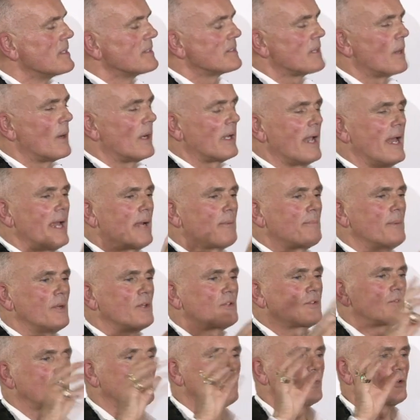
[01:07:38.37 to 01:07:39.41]
So I'd like
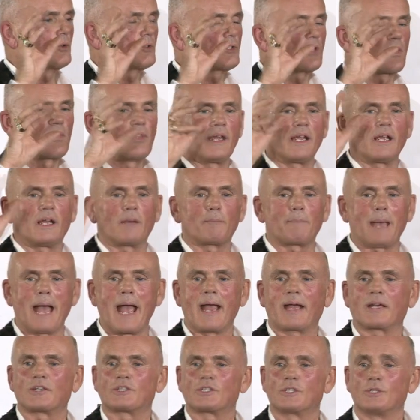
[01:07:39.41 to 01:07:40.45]
most of you to think
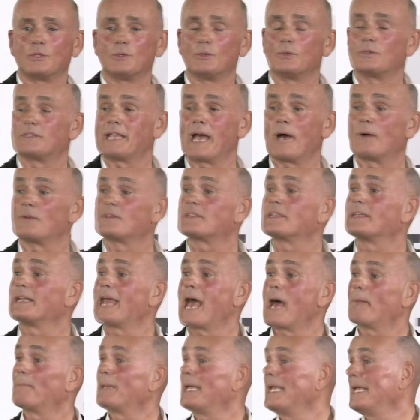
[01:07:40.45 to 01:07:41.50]
back to Downton
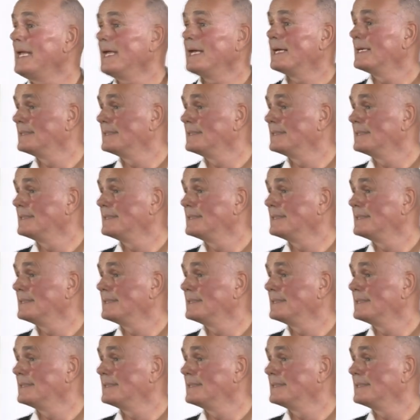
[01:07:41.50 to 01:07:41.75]
Abbey